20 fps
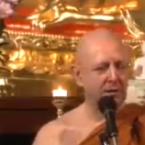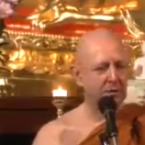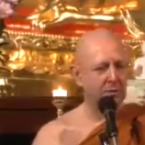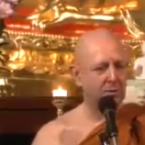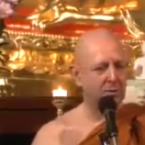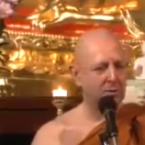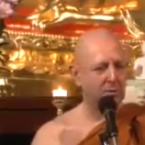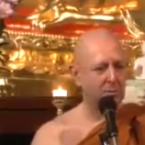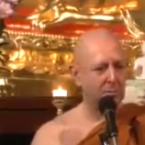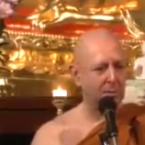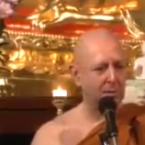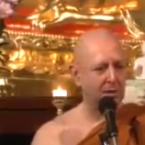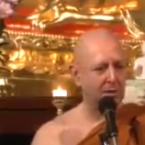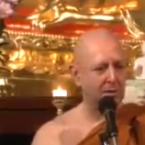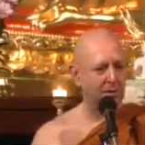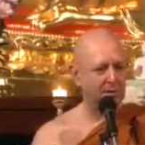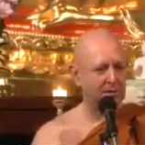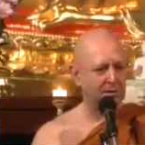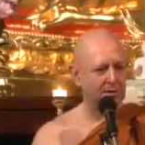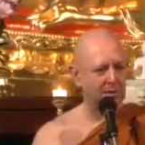talk
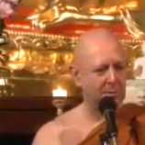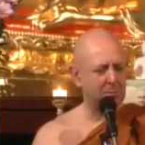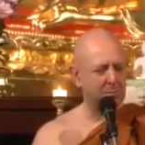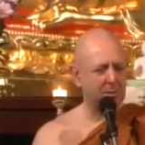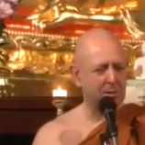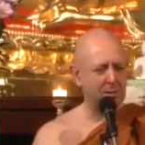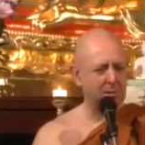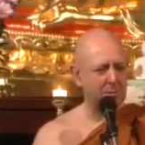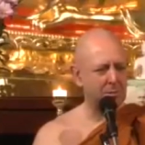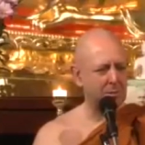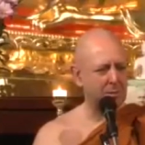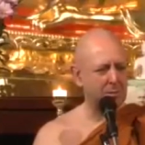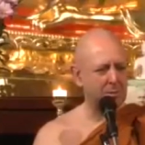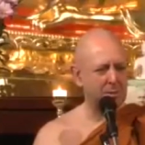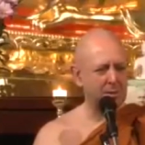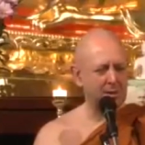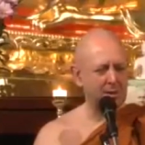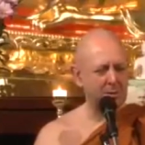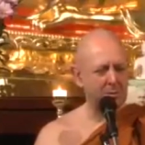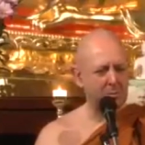about this, sometimes
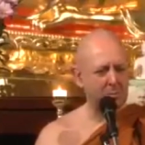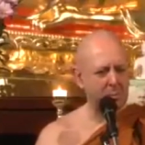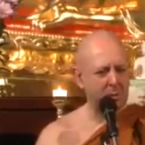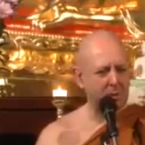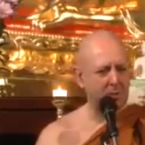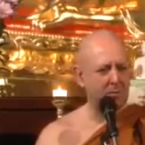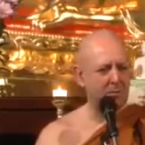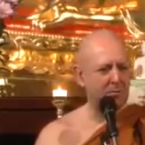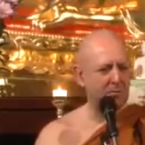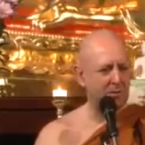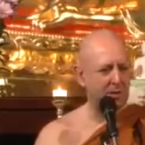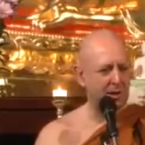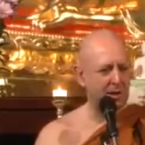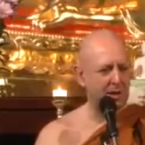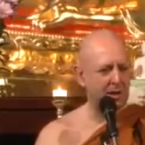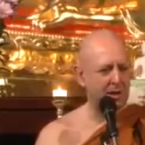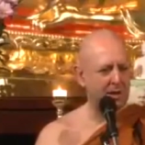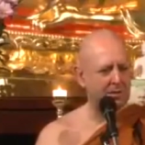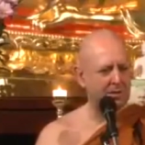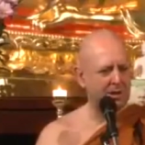people get a bit
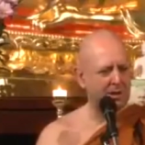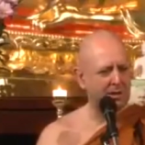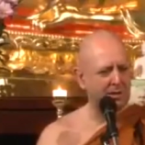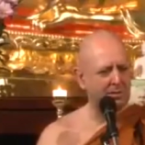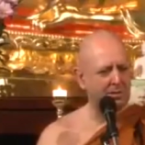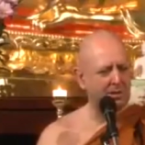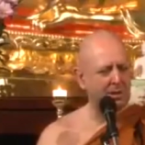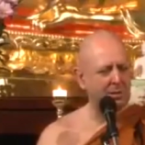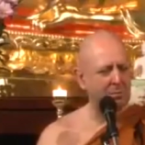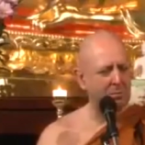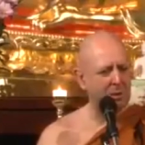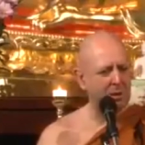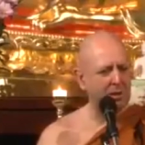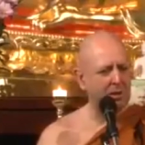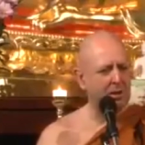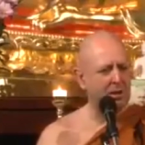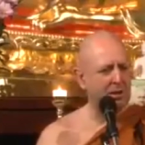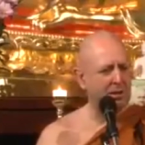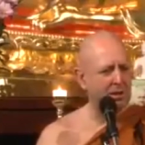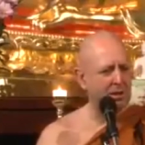afraid and they say, does that
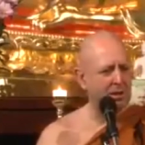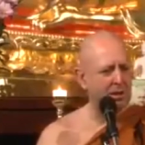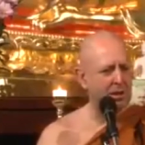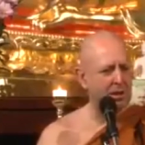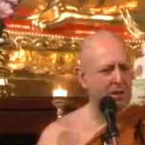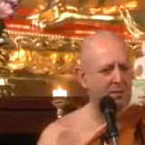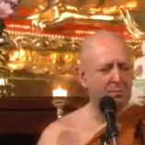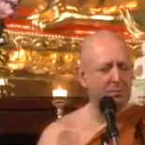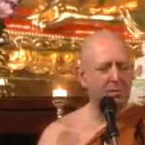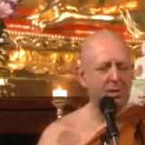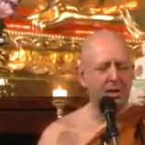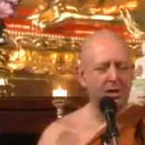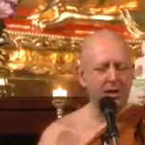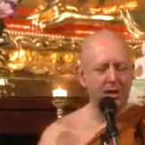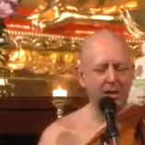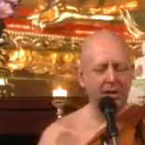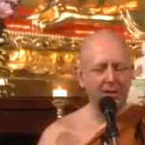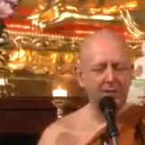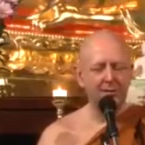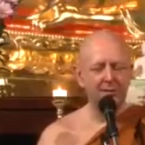mean I can't have my
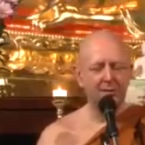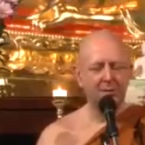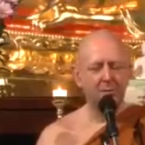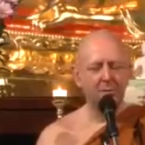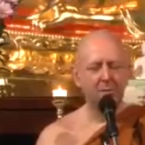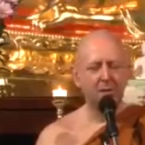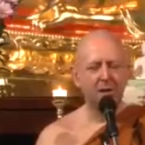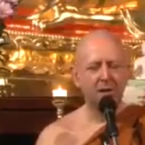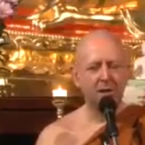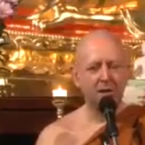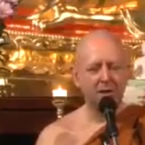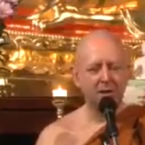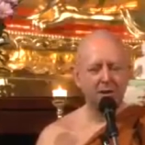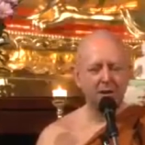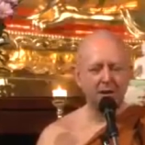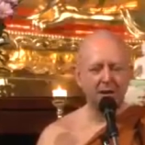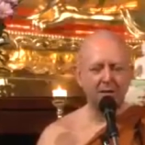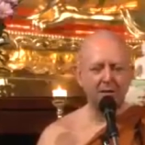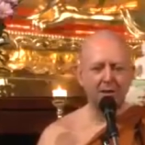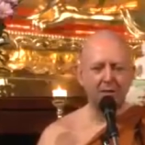house and my
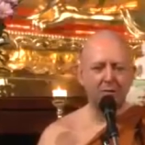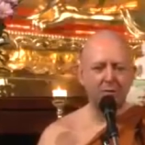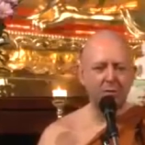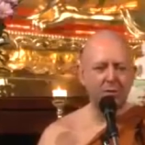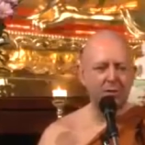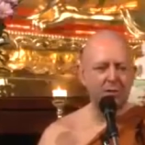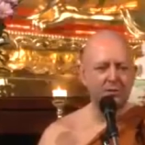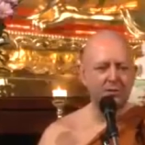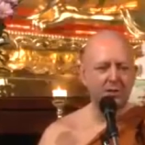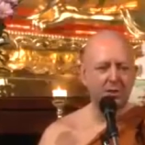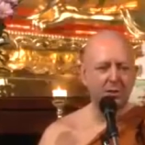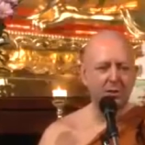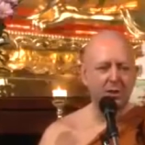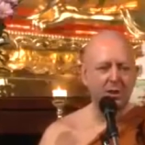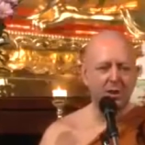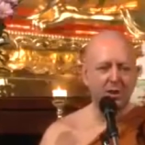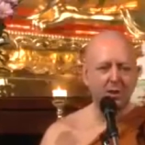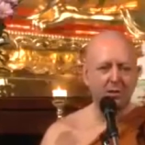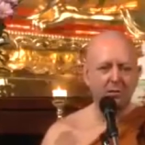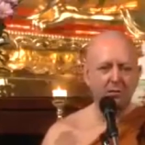car I've worked so
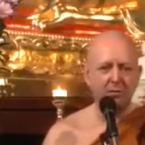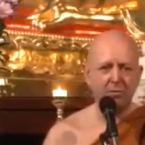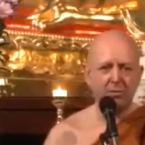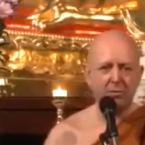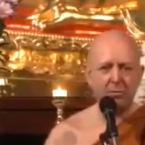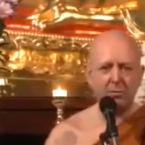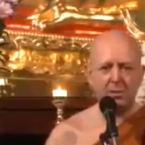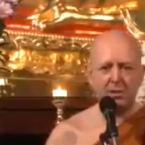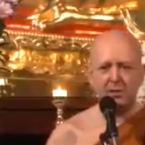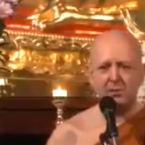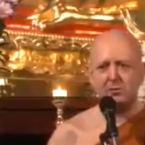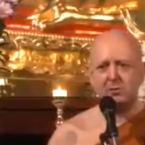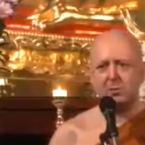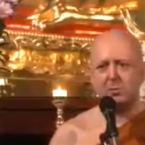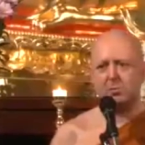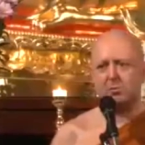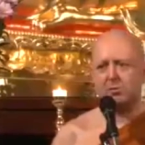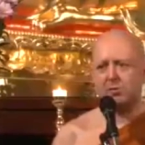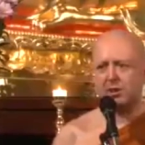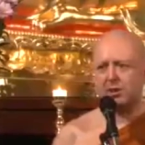hard for, my
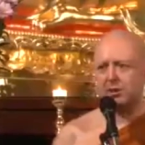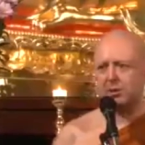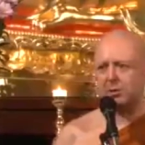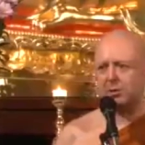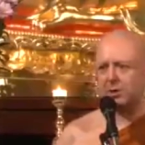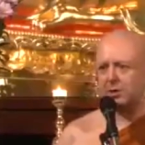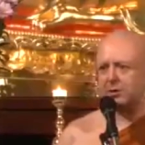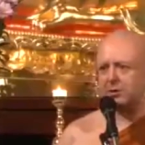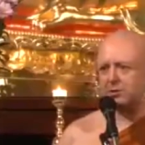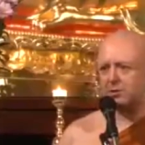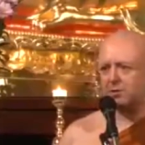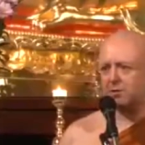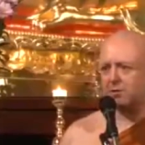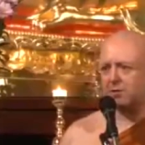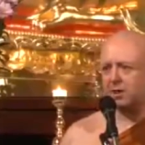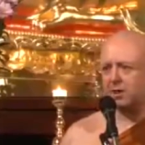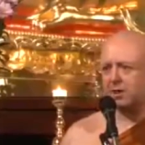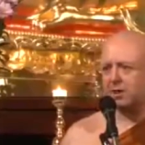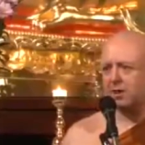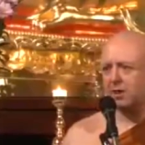superannuation
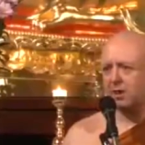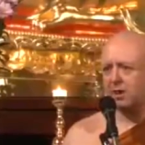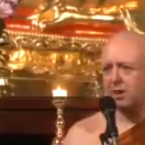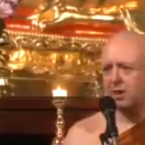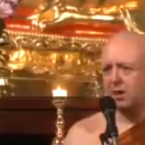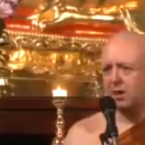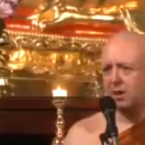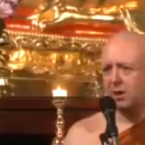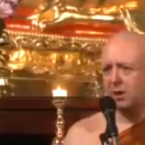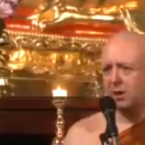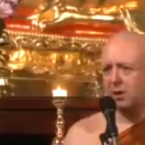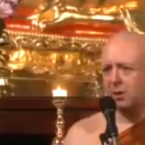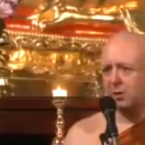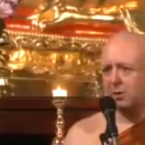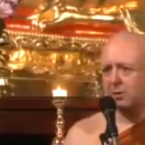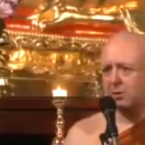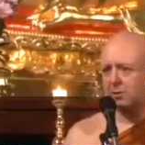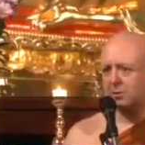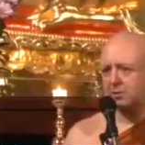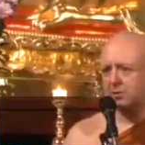fund, and
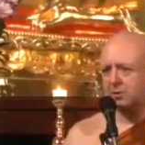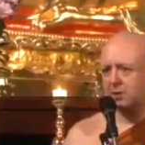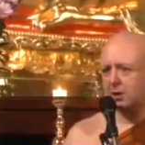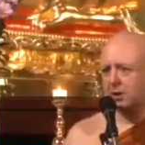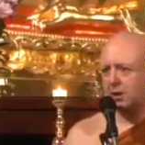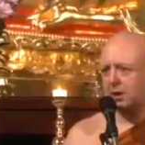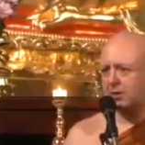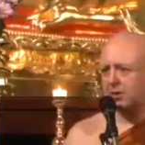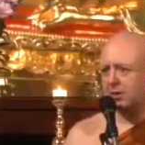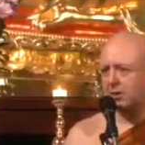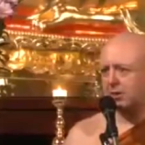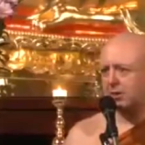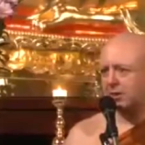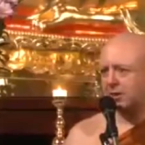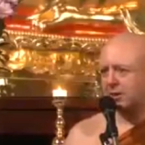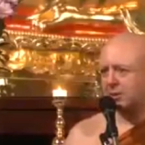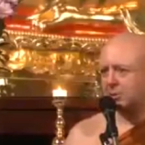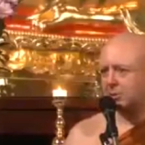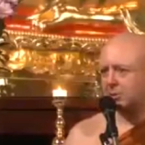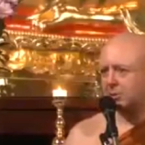all these other
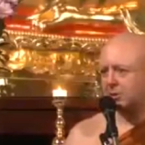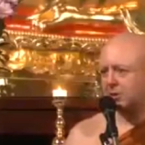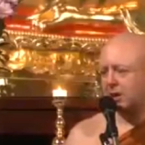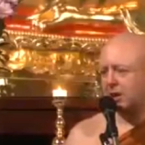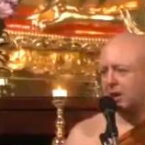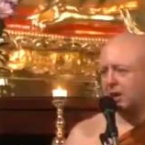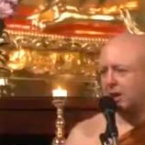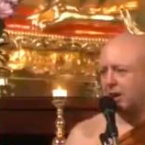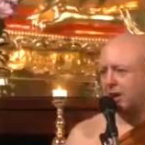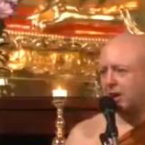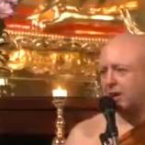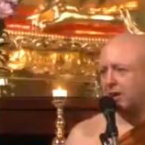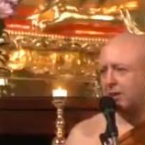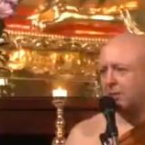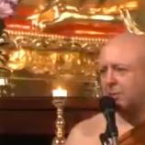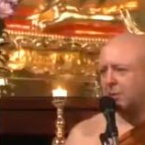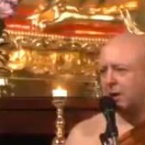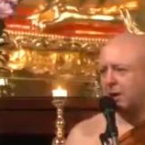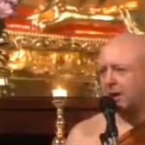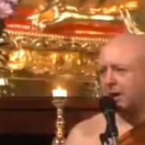things which I like
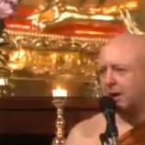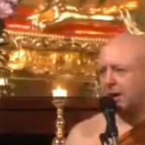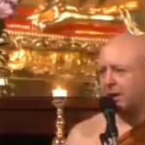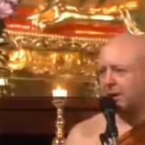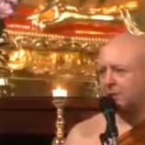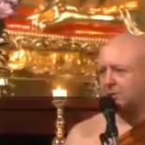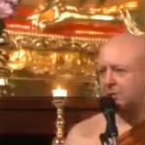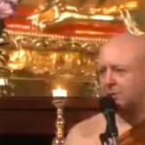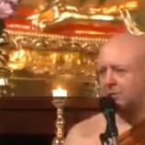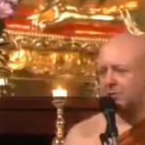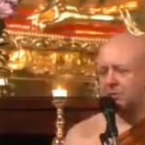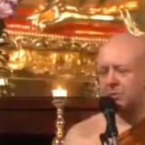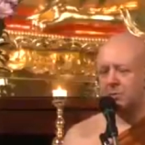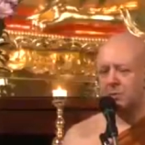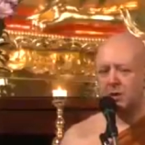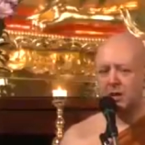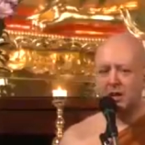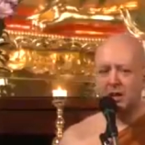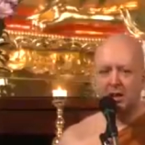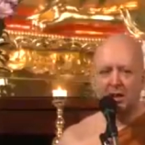in my house or in
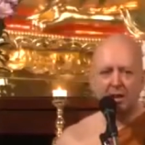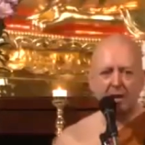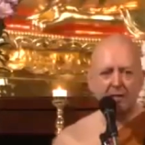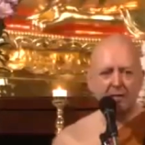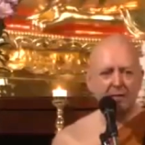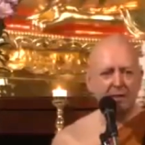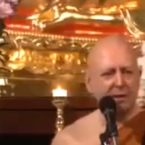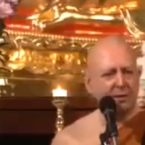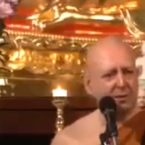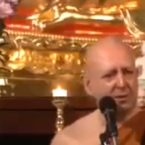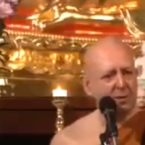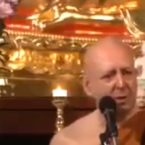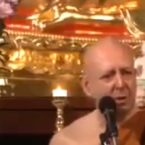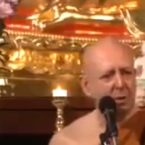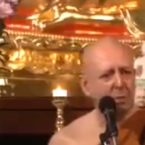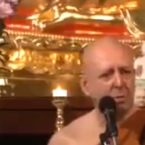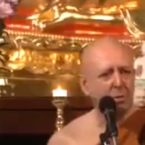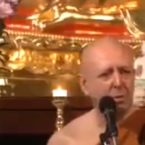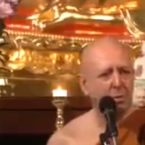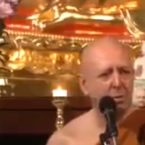my life? And that's
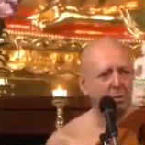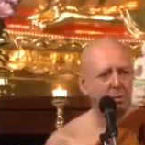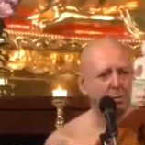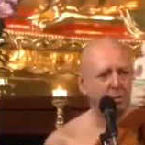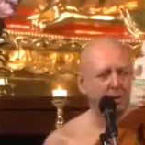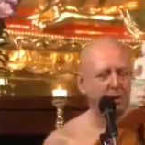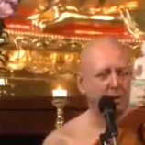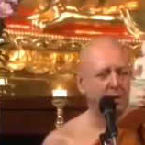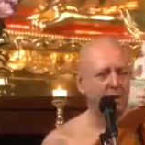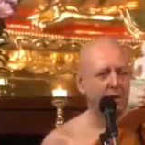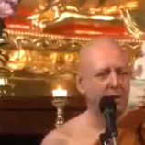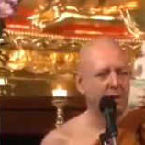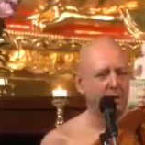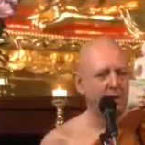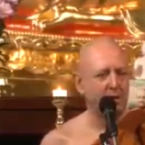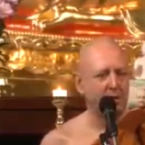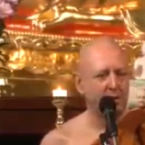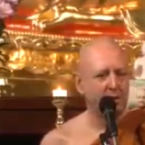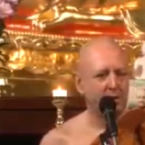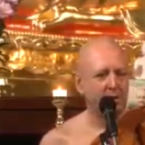not what we mean
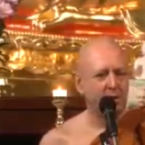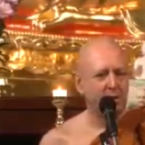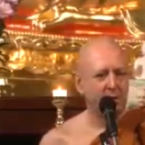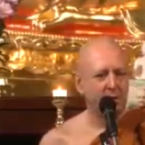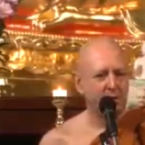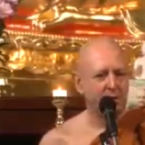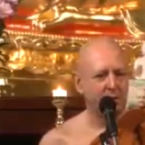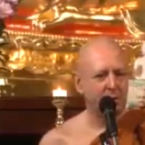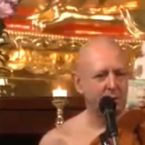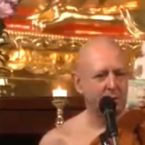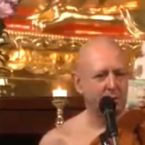at